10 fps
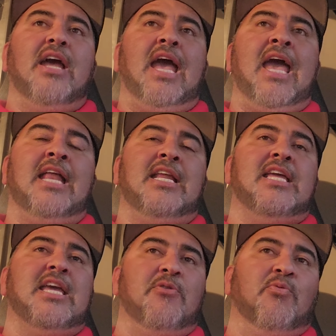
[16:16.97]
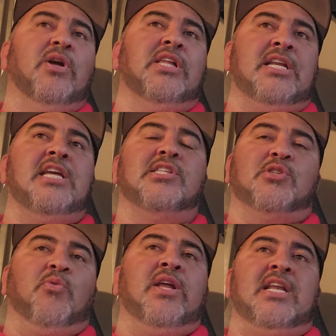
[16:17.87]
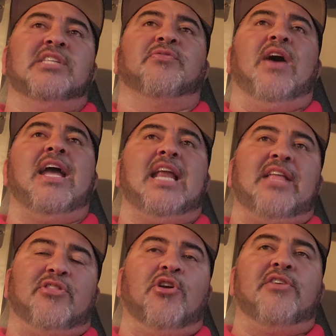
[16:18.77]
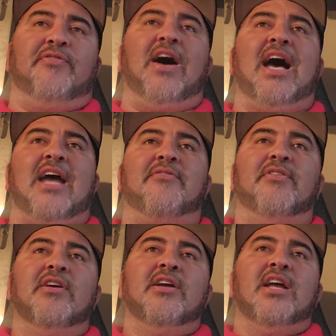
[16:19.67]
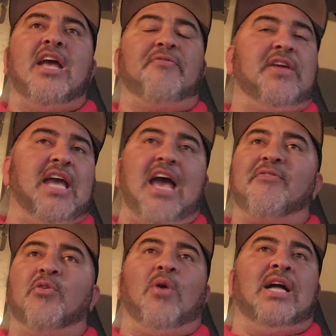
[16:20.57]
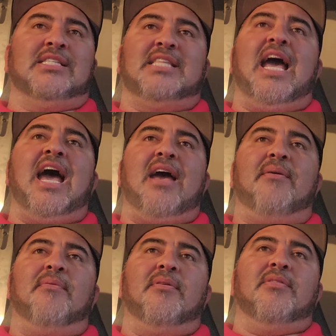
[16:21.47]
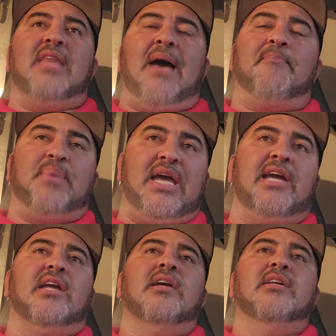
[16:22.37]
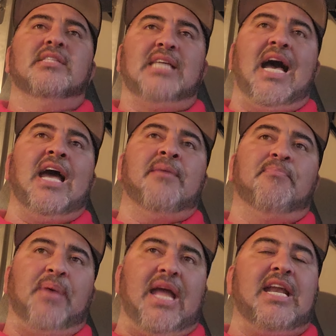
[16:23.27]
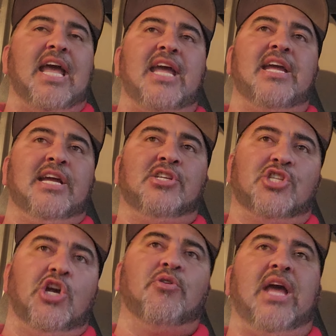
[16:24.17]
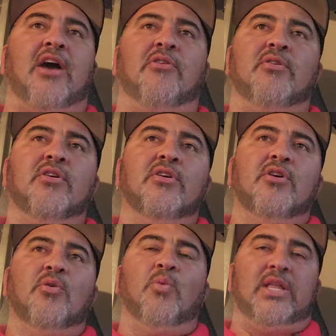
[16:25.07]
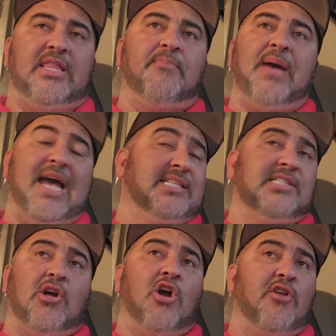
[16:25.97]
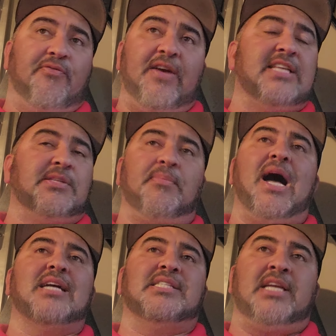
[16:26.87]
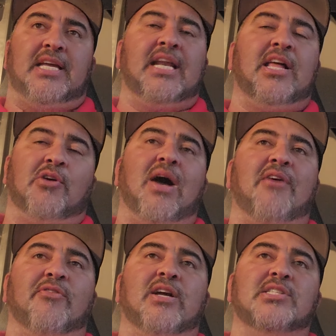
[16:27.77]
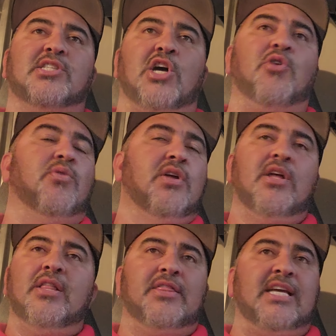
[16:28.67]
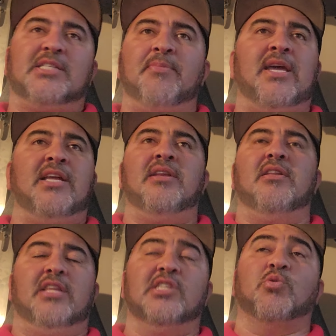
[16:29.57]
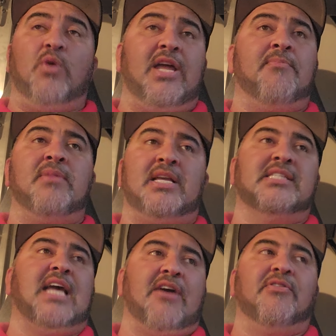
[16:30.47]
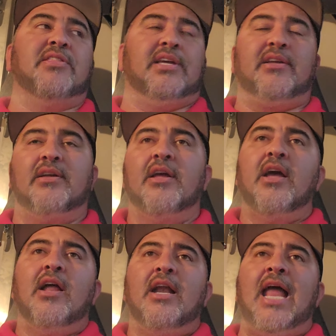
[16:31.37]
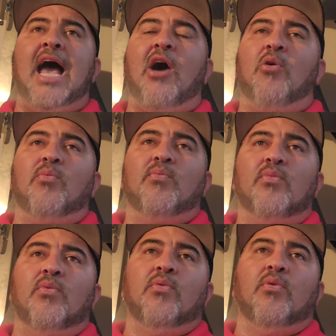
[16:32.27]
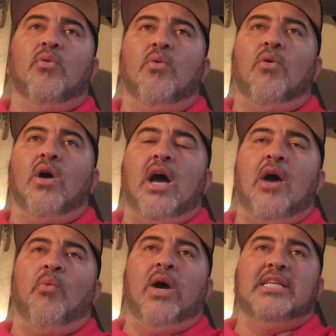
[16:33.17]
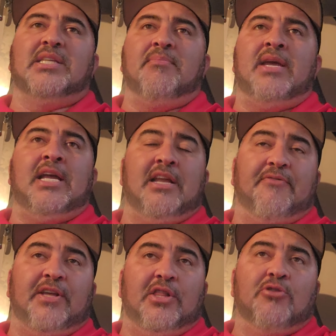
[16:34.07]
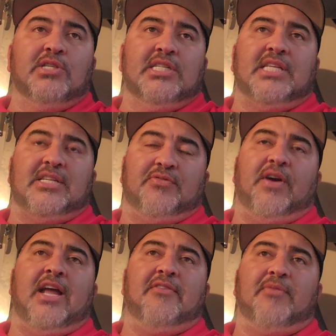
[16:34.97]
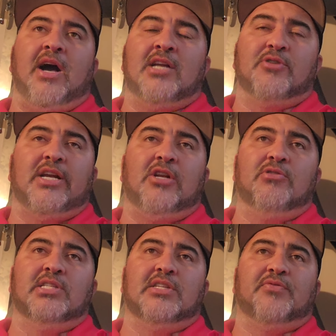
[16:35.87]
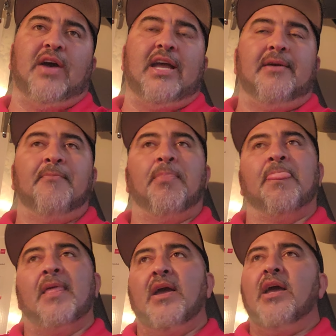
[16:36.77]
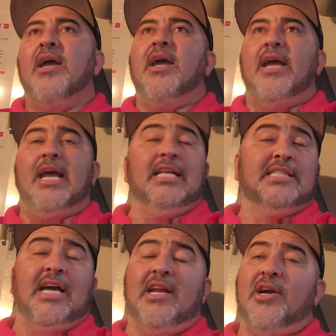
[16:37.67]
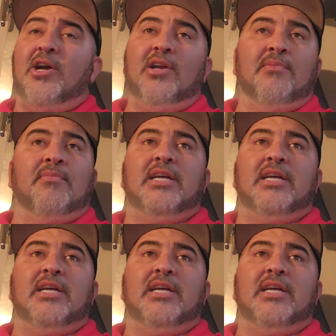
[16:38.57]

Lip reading: And he really needs to win this fight at 35 if he ever wants that big time payday and showdown with the best or face of boxing, Canelo Alvarez. So this win means everything. Now, what does it mean if he loses this fight? If Andre loses this fight, it's gonna hurt him.